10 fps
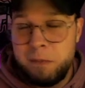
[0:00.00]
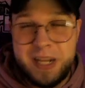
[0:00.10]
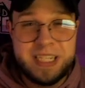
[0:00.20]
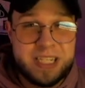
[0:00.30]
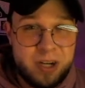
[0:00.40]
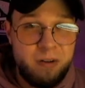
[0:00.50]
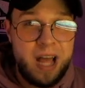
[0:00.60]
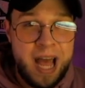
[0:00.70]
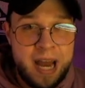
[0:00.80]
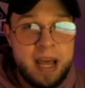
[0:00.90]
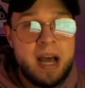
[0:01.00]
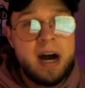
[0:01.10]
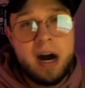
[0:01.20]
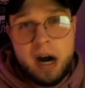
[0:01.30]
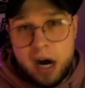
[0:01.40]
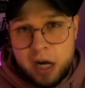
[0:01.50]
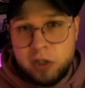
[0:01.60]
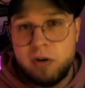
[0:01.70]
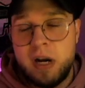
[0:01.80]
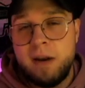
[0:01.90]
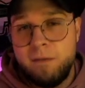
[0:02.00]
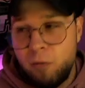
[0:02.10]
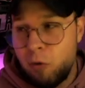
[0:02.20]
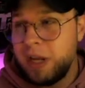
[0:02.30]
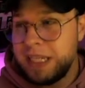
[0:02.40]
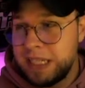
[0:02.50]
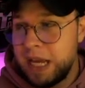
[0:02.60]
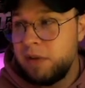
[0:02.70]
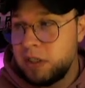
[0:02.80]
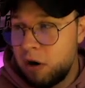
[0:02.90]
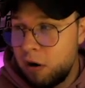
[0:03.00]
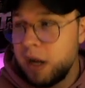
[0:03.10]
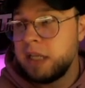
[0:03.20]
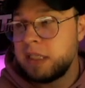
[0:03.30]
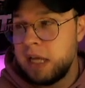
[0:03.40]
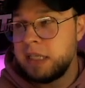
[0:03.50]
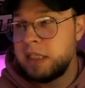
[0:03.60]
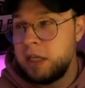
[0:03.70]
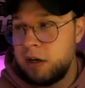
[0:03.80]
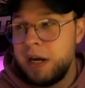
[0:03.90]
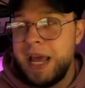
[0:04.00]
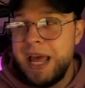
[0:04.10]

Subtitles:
But he still had 147 targets last year,